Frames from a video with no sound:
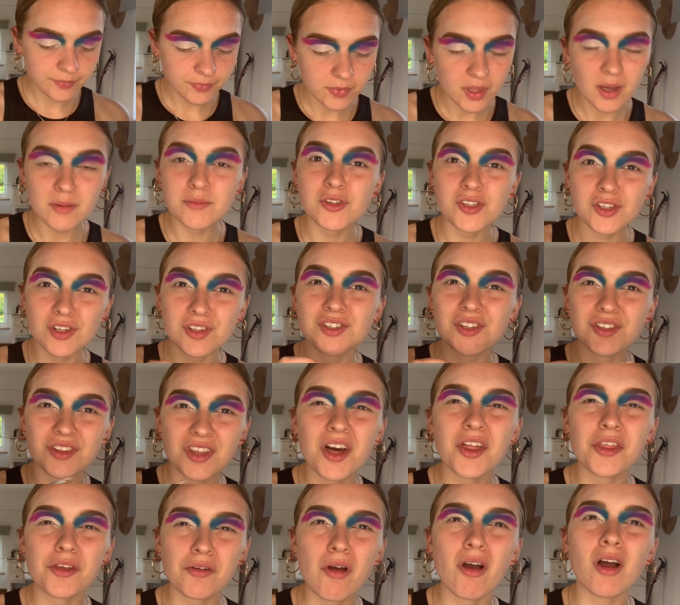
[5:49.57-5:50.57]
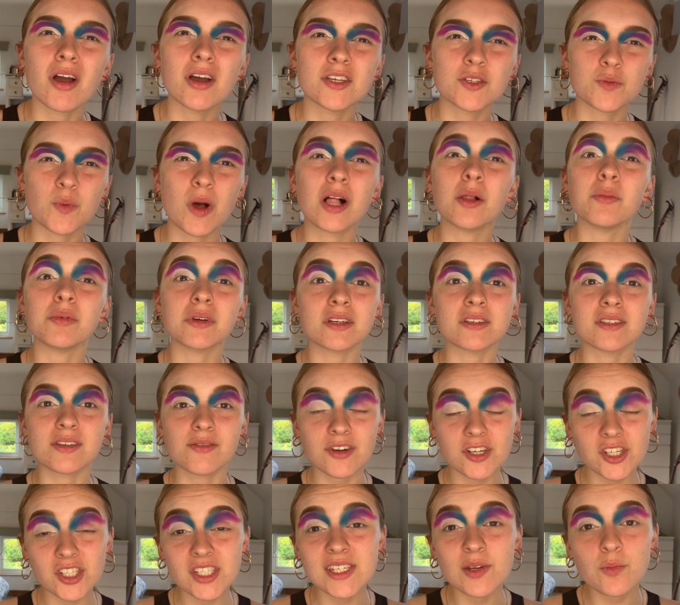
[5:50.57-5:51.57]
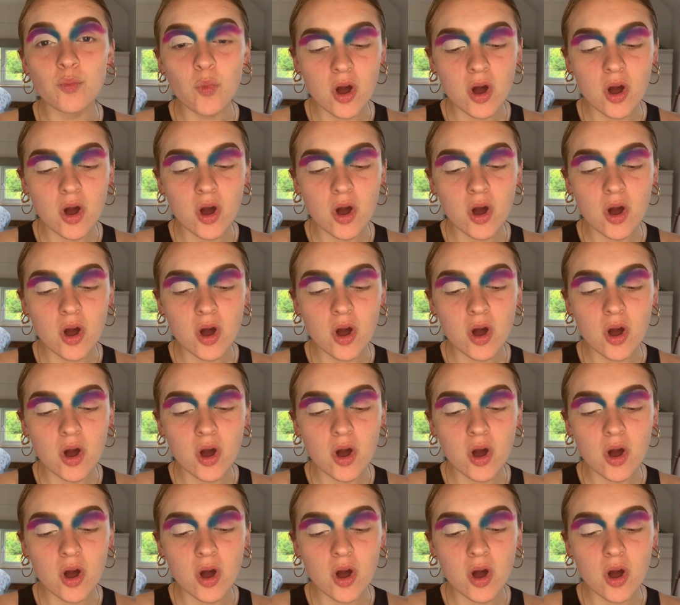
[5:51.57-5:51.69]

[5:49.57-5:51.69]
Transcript: I'm just going to do the other eye as well, because if I just did